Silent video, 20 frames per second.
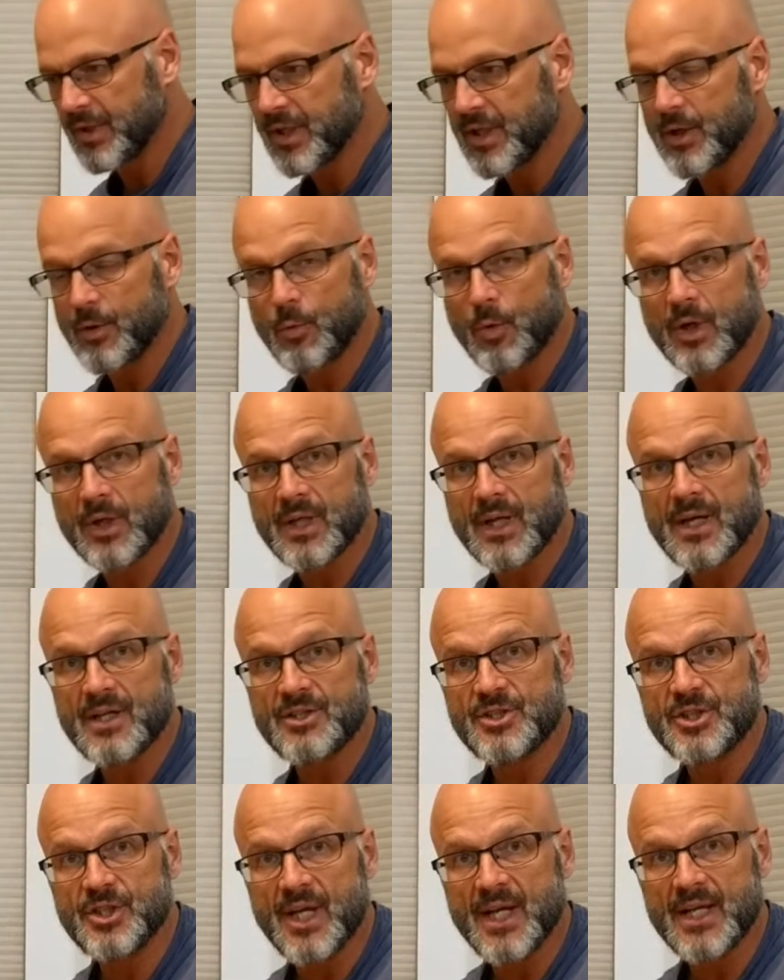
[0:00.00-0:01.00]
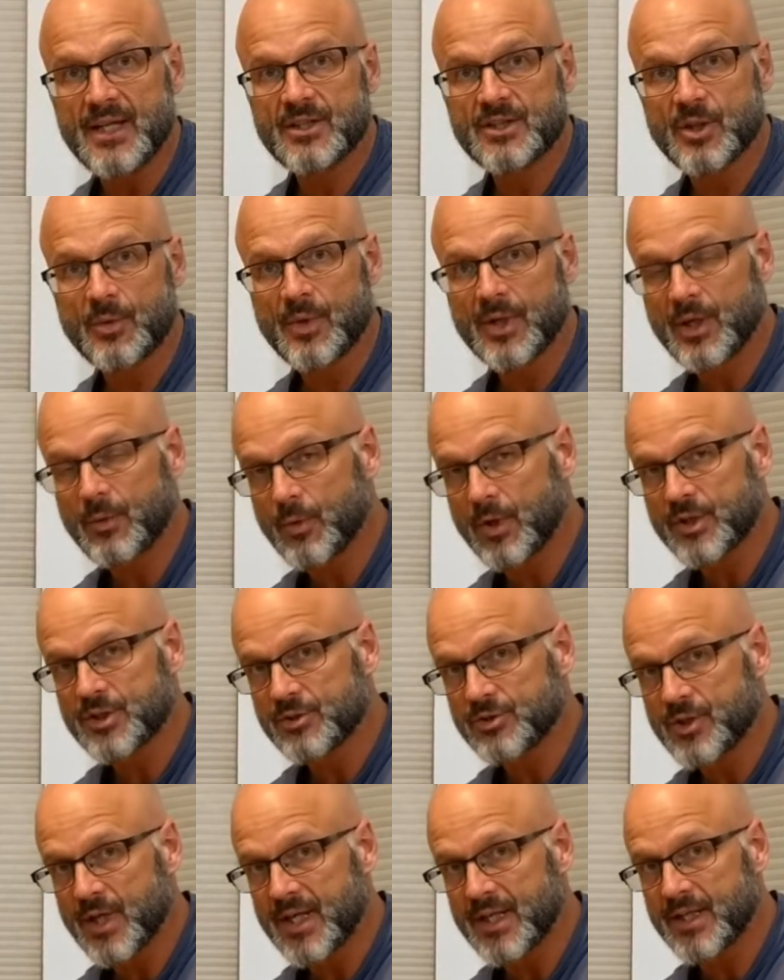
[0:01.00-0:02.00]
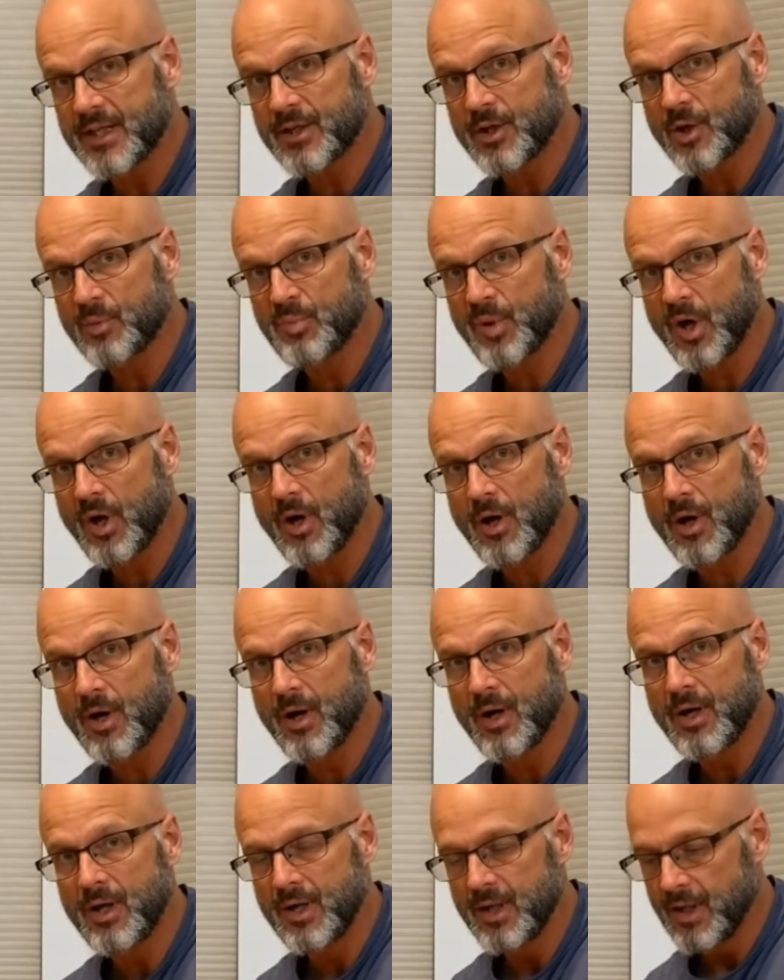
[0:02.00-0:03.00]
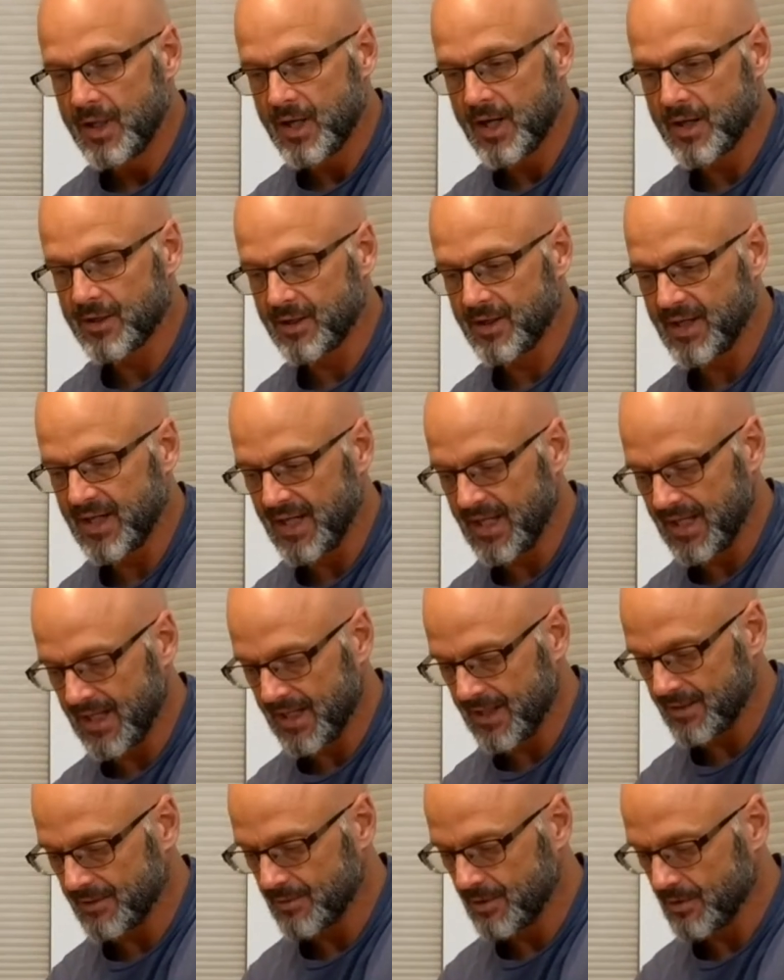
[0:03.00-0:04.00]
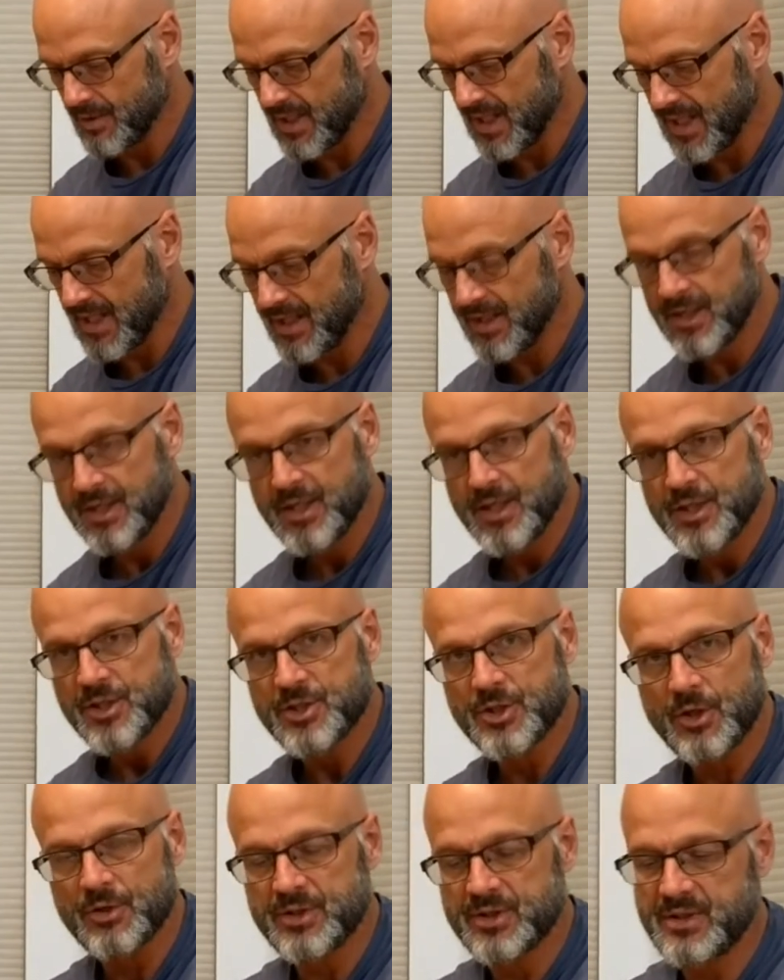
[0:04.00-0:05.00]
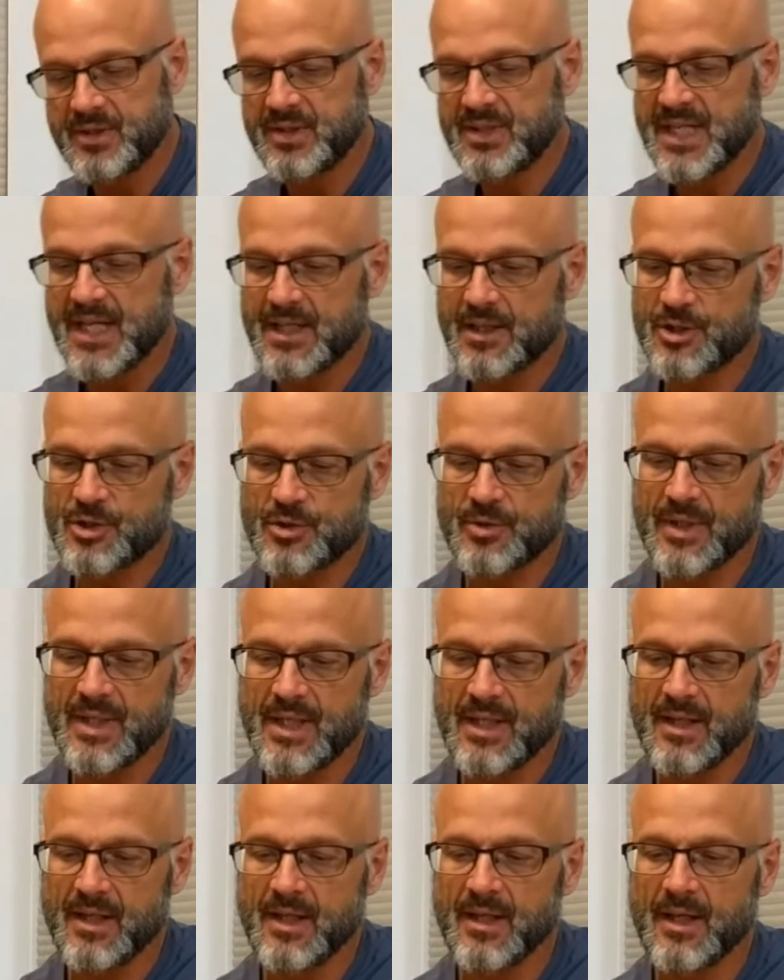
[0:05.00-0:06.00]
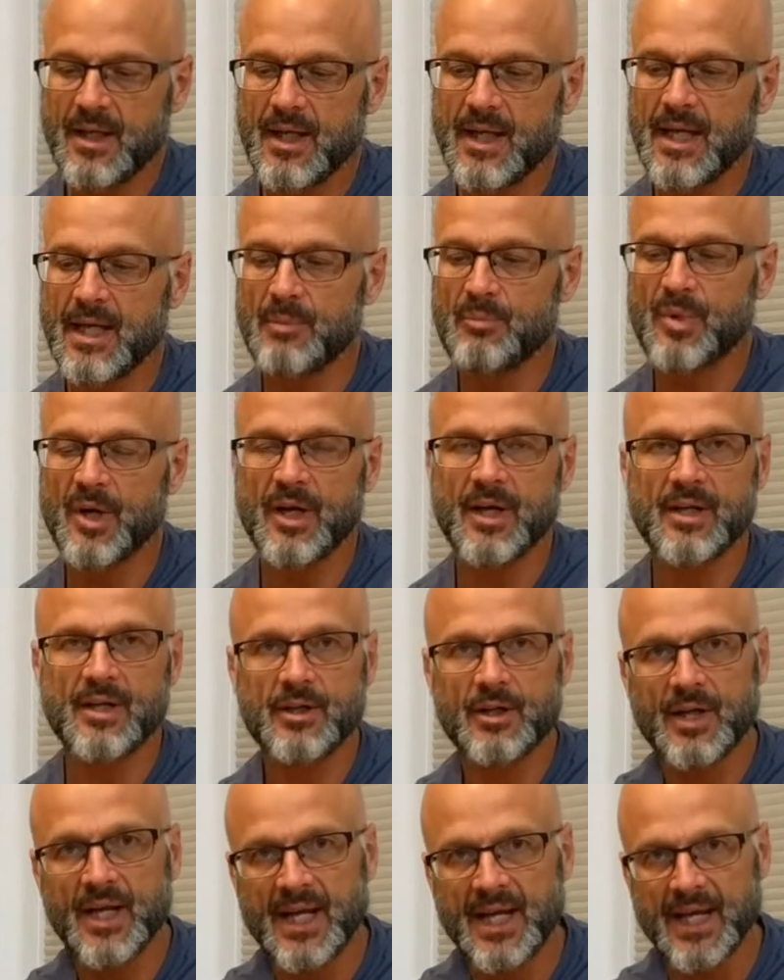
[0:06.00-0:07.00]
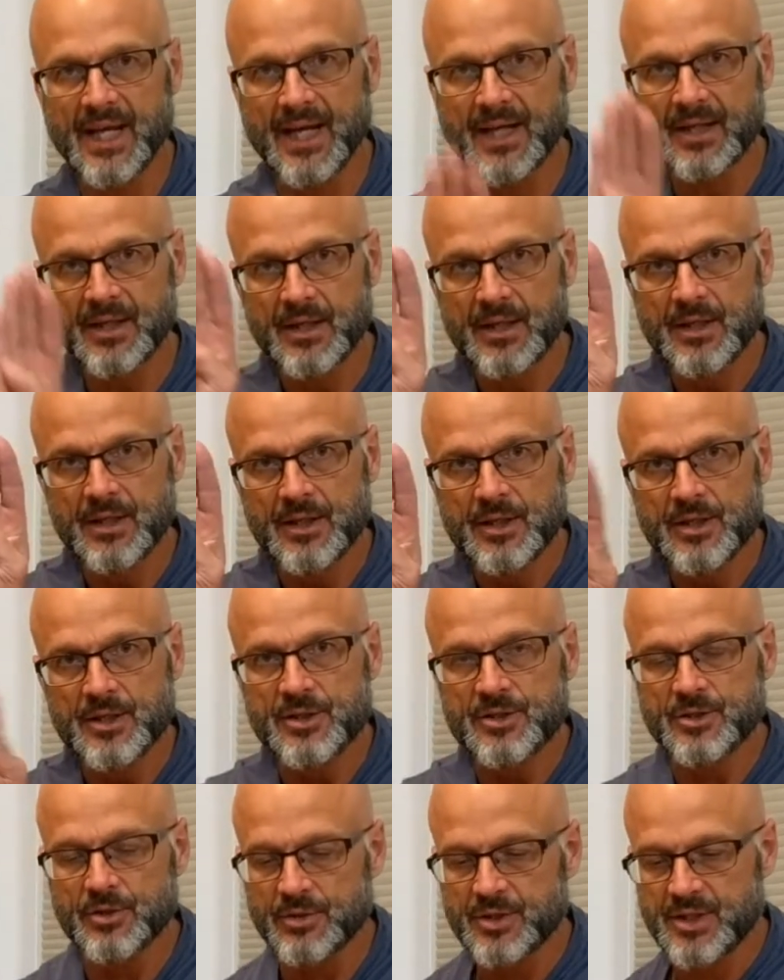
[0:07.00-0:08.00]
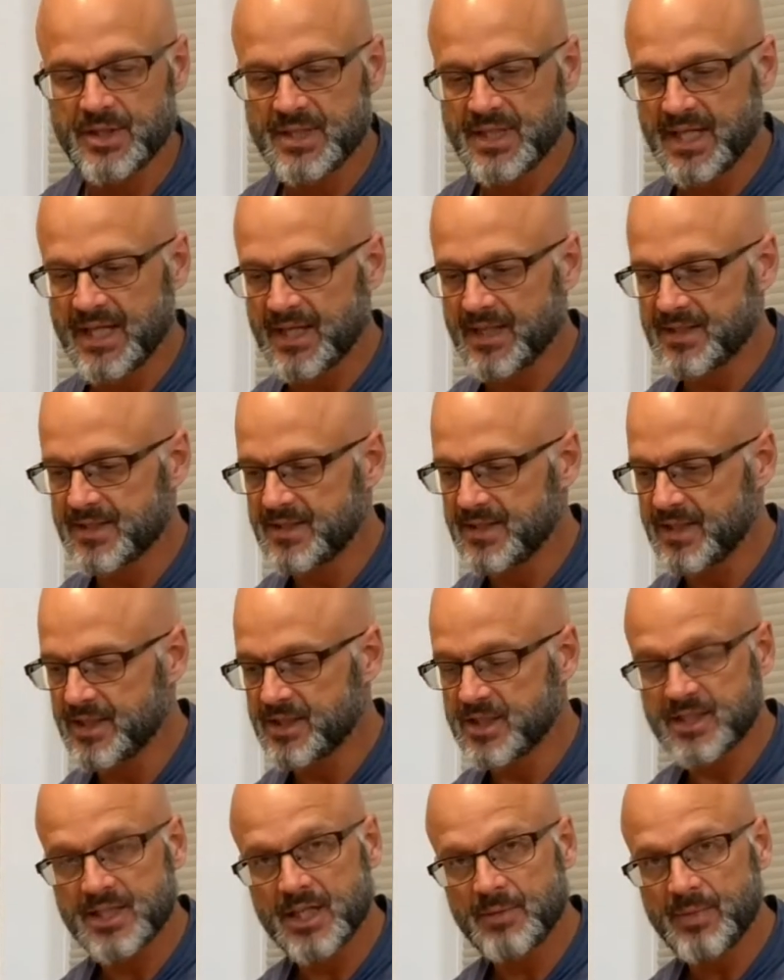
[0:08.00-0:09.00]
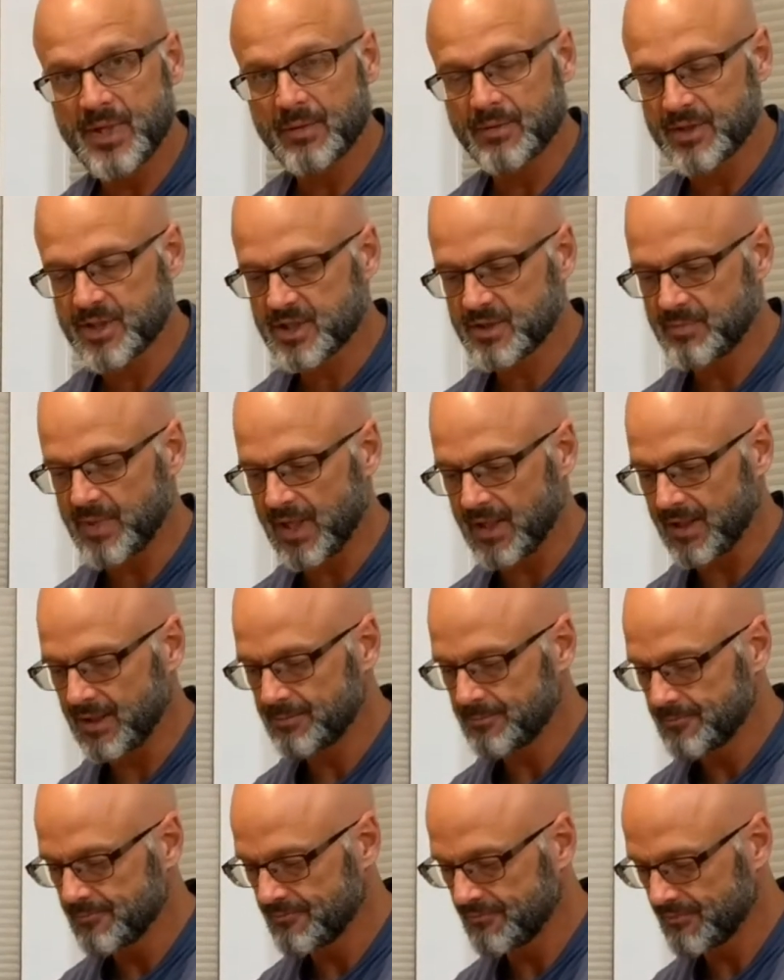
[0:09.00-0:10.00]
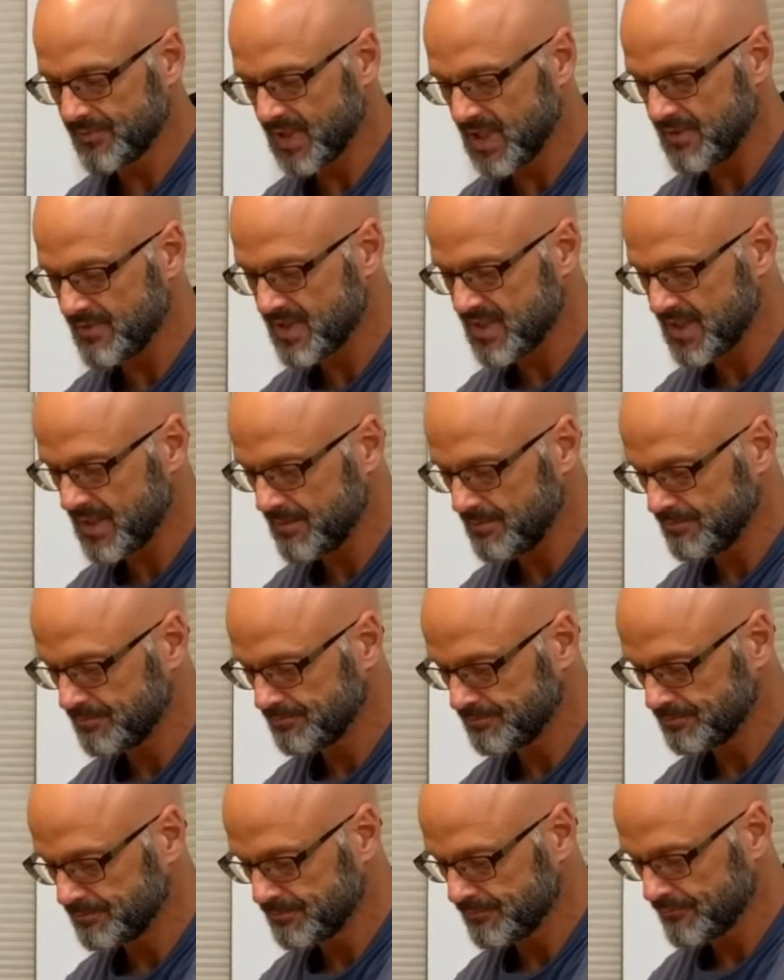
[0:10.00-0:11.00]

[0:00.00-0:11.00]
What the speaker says: we're going to work on shake. So we're going to work to try to get her paw on our hand, okay? So take a treat and bury it in your hand so she can't see it. She's going to be able to smell it. Keep it sit.